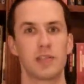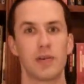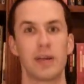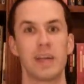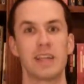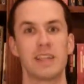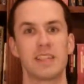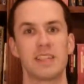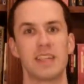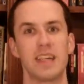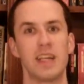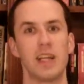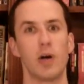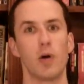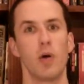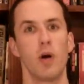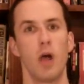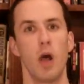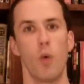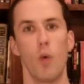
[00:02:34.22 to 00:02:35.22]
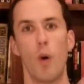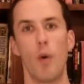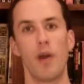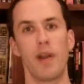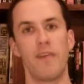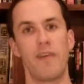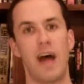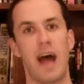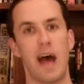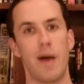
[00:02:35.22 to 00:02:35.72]
So you get to see, what
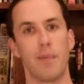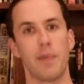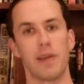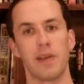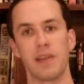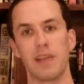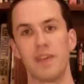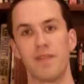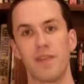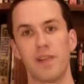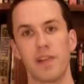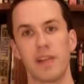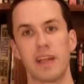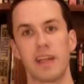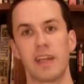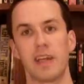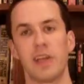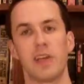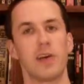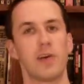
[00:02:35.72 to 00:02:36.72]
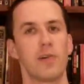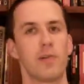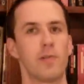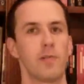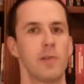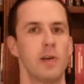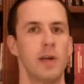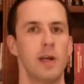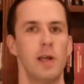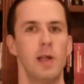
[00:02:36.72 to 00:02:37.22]
would have happened differently,
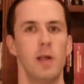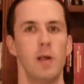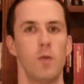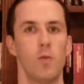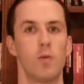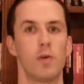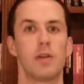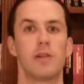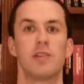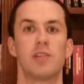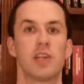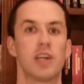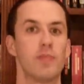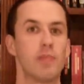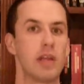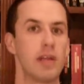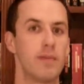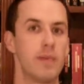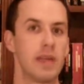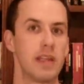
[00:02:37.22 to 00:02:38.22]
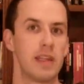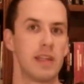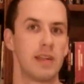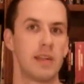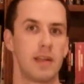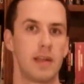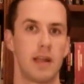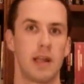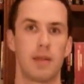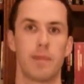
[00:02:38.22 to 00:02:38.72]
Would Germany been
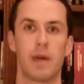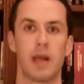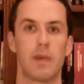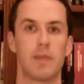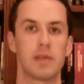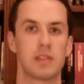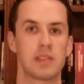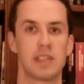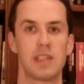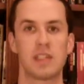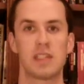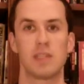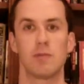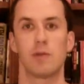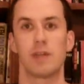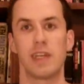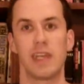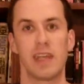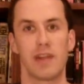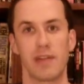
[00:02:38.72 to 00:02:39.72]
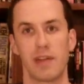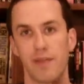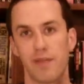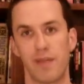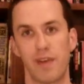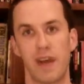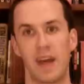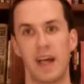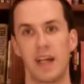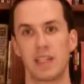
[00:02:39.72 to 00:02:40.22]
in a better position? Would England
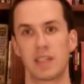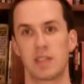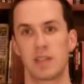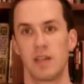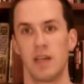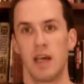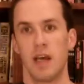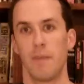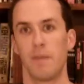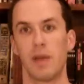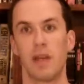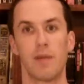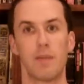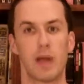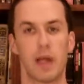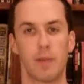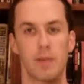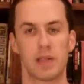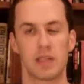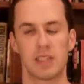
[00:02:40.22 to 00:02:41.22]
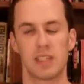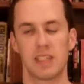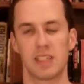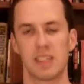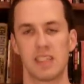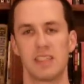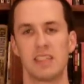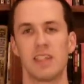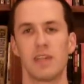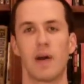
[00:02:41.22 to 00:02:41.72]
and France been in a better
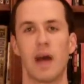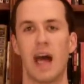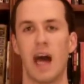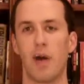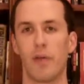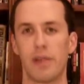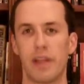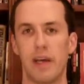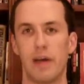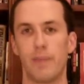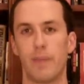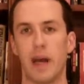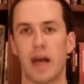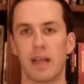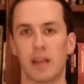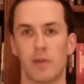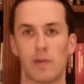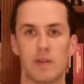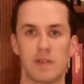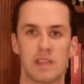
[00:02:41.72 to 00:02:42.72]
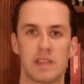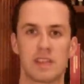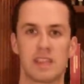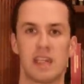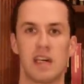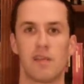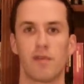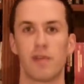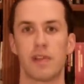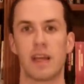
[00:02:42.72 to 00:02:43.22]
position? How would that impact the rest of the
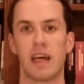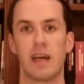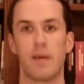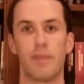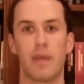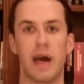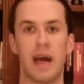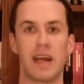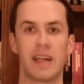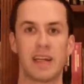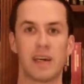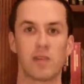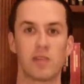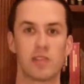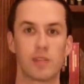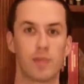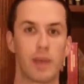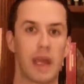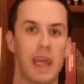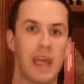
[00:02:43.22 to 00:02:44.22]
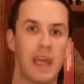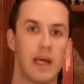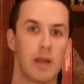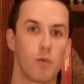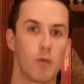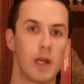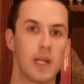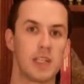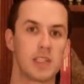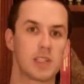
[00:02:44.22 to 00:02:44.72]
stuff? Would that impact how
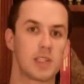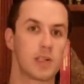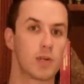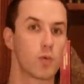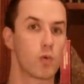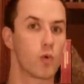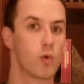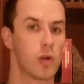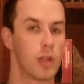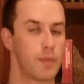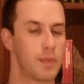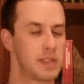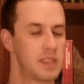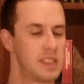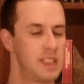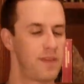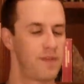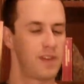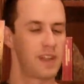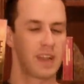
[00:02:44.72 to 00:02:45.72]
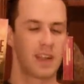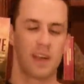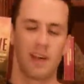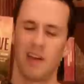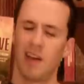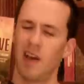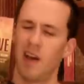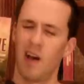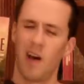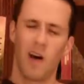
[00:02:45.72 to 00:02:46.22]
Japan waged their war in the Pacific?
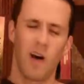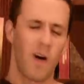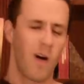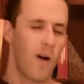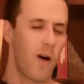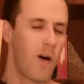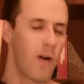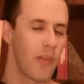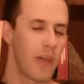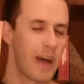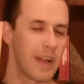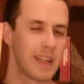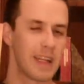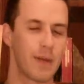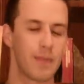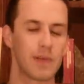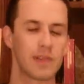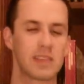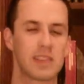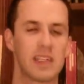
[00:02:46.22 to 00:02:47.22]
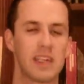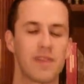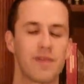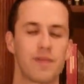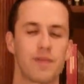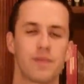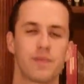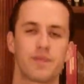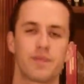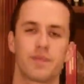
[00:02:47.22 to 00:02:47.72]
All that type of
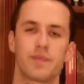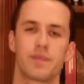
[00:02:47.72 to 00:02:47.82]
stuff.